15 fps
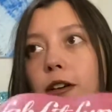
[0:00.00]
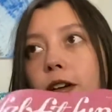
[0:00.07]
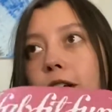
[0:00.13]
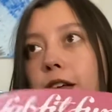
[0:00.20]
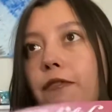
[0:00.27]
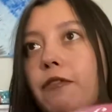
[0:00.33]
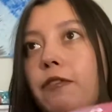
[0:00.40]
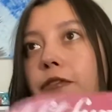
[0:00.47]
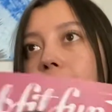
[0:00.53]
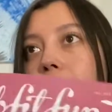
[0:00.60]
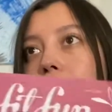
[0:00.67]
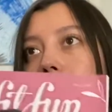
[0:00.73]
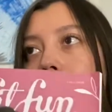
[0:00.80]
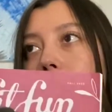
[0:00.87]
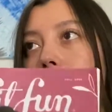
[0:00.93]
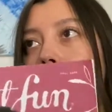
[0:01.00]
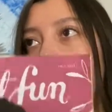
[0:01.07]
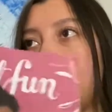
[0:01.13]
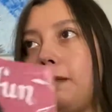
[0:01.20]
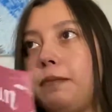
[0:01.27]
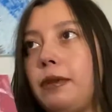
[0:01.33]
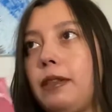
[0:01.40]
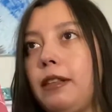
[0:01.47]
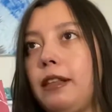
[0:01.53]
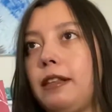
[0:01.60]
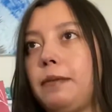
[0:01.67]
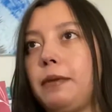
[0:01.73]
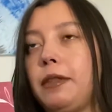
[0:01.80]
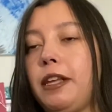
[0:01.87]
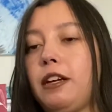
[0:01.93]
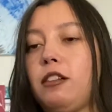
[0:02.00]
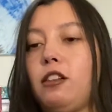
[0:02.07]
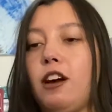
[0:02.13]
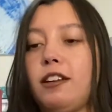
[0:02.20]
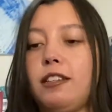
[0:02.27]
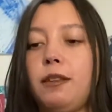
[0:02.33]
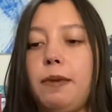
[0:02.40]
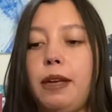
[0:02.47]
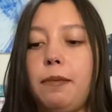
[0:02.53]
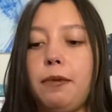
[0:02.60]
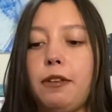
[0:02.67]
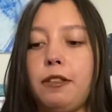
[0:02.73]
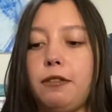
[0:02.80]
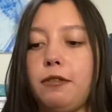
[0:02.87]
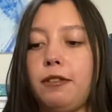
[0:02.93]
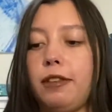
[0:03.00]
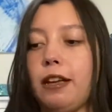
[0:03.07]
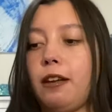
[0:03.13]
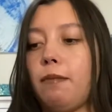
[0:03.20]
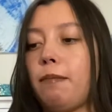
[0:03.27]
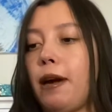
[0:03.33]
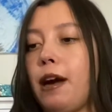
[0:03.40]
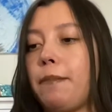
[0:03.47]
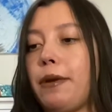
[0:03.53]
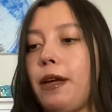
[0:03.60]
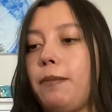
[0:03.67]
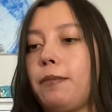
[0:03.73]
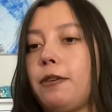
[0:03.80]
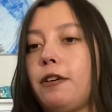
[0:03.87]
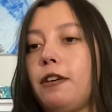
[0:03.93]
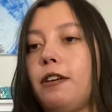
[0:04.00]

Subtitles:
The other one hasn't been, it's been like glossy paper. This one's like a matte paper.